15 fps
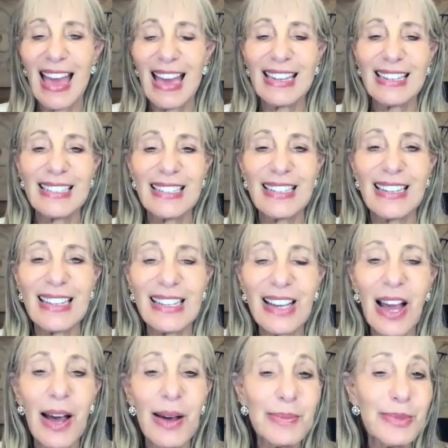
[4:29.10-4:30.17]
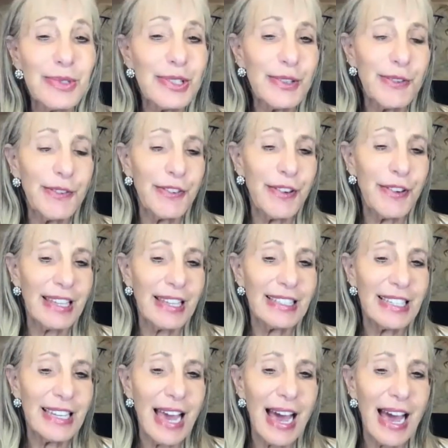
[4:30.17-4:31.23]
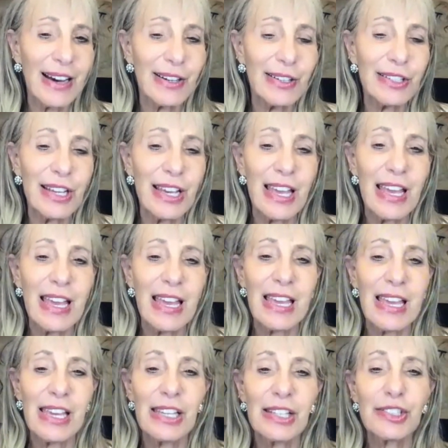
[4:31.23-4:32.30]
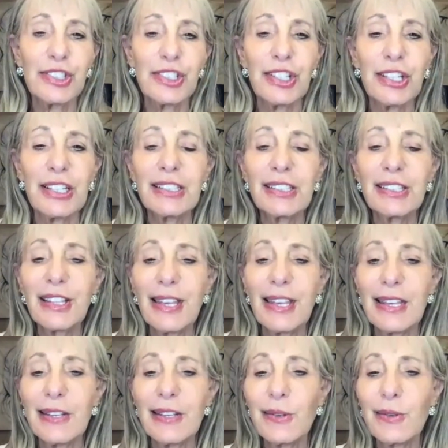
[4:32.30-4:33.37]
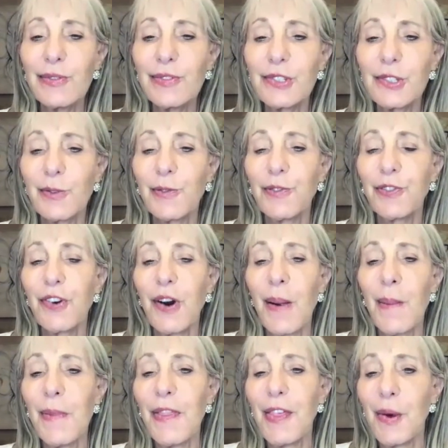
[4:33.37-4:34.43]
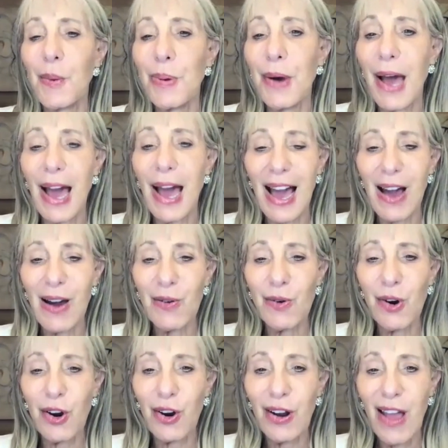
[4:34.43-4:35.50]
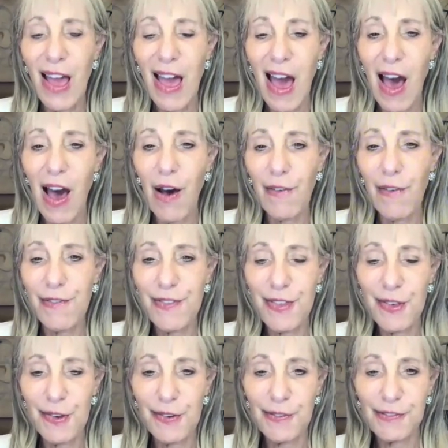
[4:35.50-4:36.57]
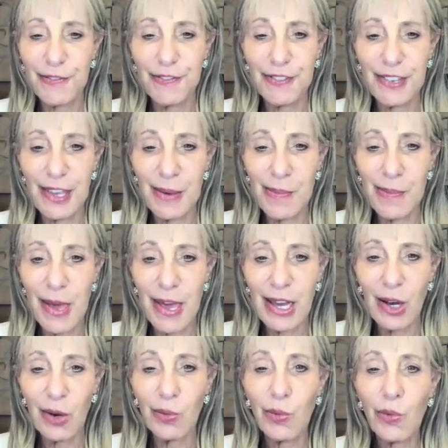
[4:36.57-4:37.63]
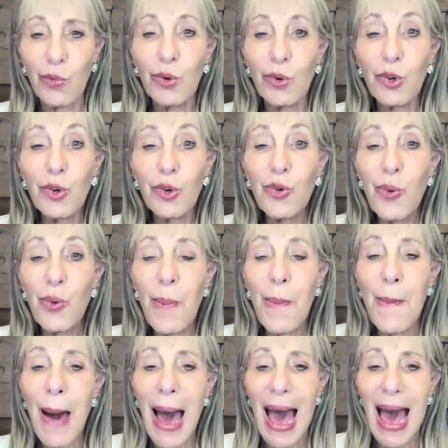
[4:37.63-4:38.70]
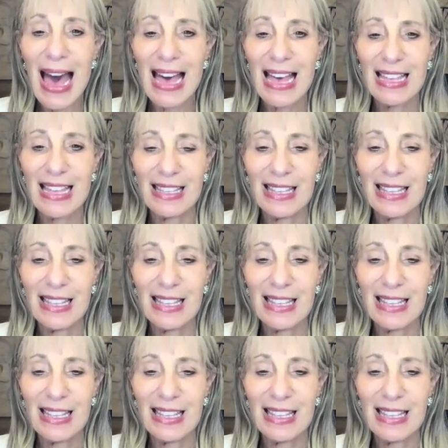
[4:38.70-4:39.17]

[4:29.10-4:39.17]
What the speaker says: And come to find out, she lives from the power of the female womb.